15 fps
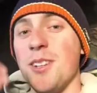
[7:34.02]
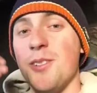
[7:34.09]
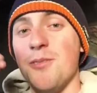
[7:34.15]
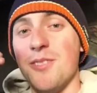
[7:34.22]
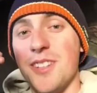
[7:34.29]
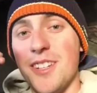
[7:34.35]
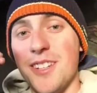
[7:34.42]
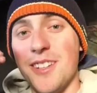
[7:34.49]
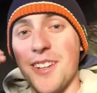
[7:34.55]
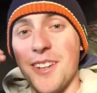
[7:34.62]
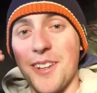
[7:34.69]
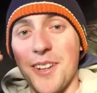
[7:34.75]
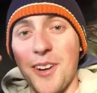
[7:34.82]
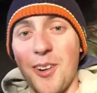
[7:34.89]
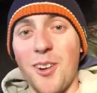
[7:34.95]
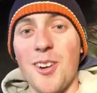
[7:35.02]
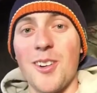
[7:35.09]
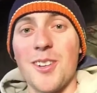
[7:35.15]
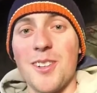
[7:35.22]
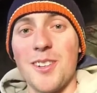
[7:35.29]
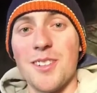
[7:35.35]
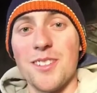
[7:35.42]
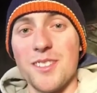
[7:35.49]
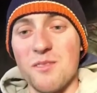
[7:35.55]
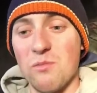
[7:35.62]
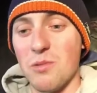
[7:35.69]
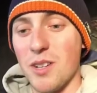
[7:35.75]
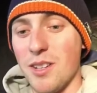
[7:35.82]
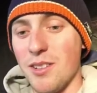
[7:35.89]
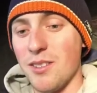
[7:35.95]
You need an auger as
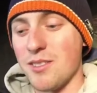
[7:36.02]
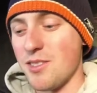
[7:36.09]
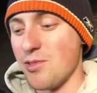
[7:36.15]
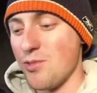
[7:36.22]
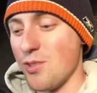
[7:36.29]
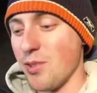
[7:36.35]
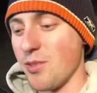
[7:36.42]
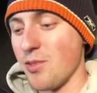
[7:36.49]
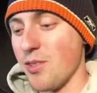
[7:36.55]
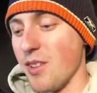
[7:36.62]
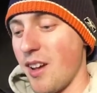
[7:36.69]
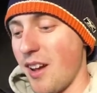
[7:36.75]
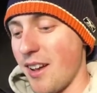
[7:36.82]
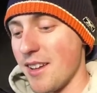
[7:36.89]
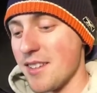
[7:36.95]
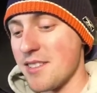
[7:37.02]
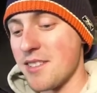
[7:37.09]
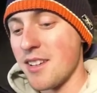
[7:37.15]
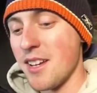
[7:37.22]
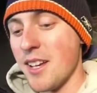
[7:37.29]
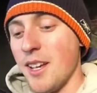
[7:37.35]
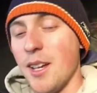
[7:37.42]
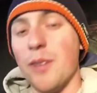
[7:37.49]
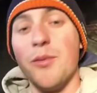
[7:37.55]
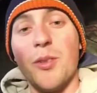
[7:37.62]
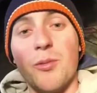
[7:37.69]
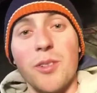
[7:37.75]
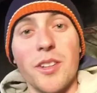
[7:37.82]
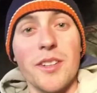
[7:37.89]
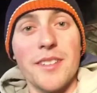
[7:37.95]
well to drill through the ice. If
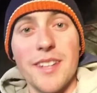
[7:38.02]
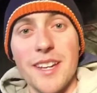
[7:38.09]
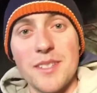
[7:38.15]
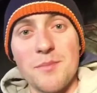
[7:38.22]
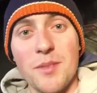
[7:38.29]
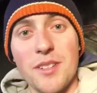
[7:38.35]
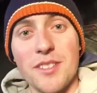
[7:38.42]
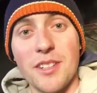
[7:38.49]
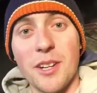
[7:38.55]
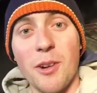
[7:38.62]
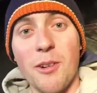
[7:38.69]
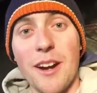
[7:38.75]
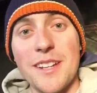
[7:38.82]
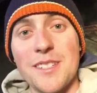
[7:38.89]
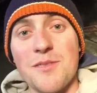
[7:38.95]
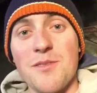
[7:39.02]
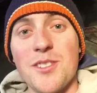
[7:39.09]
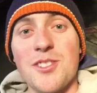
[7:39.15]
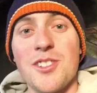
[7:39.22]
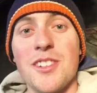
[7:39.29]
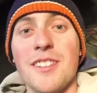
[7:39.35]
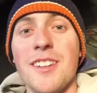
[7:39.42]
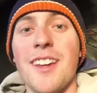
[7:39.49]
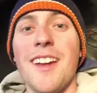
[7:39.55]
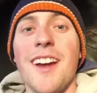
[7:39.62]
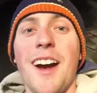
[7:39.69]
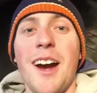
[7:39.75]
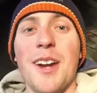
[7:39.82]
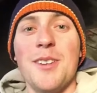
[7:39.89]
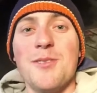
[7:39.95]
you're really desperate to go ice fishing,
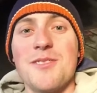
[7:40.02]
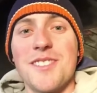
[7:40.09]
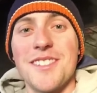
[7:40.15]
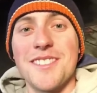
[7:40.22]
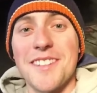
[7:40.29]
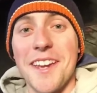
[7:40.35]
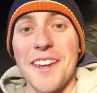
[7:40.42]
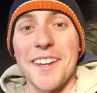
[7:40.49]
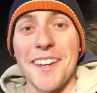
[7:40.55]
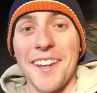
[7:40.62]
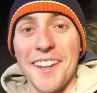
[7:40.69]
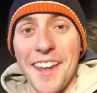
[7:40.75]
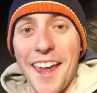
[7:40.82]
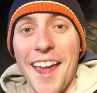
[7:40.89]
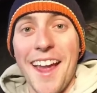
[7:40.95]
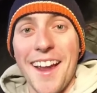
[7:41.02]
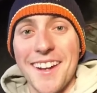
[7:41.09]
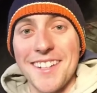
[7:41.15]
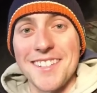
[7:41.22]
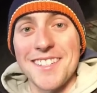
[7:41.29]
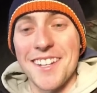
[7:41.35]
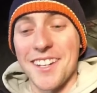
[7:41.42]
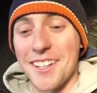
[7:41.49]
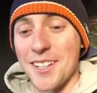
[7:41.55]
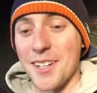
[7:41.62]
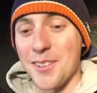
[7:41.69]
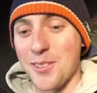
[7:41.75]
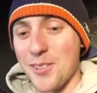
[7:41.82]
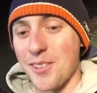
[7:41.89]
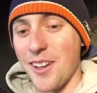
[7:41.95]
I used to take an axe and
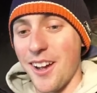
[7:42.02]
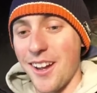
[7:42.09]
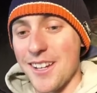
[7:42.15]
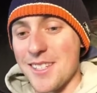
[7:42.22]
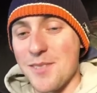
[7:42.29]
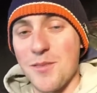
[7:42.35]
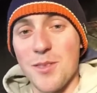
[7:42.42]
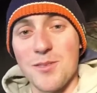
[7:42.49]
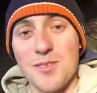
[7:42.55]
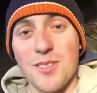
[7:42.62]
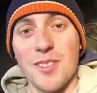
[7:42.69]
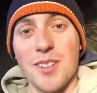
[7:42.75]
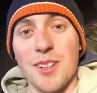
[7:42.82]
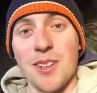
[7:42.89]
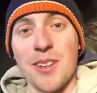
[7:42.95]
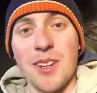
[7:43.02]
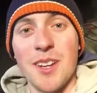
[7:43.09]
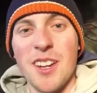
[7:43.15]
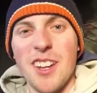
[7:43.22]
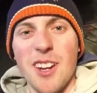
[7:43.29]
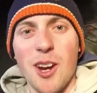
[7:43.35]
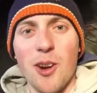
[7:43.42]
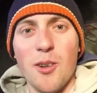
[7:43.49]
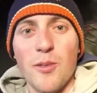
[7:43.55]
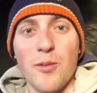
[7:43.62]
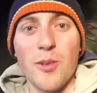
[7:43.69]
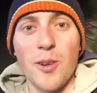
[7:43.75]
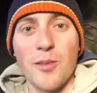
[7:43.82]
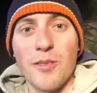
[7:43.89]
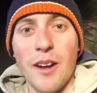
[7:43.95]
cut through the ice. If it was only oh,
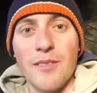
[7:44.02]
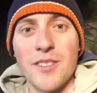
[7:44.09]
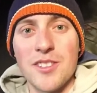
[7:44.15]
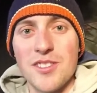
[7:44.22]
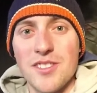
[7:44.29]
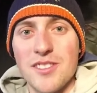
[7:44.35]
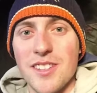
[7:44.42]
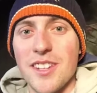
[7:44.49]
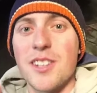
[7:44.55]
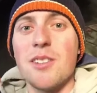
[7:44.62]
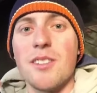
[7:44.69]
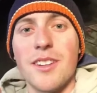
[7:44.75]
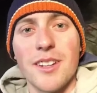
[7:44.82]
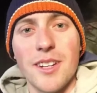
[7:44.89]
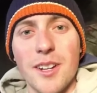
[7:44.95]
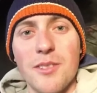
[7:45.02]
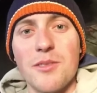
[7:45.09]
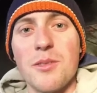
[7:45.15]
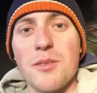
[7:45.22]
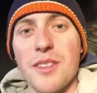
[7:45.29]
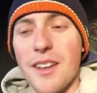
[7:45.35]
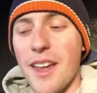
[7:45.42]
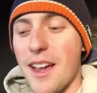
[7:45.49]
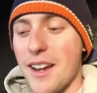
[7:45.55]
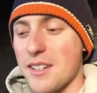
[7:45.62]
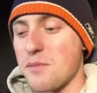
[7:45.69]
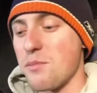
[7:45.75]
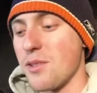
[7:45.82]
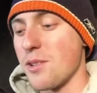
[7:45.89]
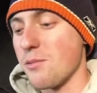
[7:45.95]
four or five inches thick, you can cut through with an
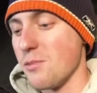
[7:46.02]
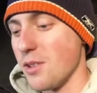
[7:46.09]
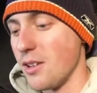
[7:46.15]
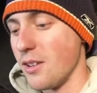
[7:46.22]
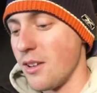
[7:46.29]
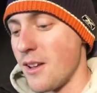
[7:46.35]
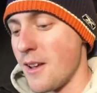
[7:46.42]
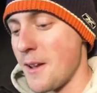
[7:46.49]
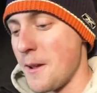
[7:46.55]
axe pretty well.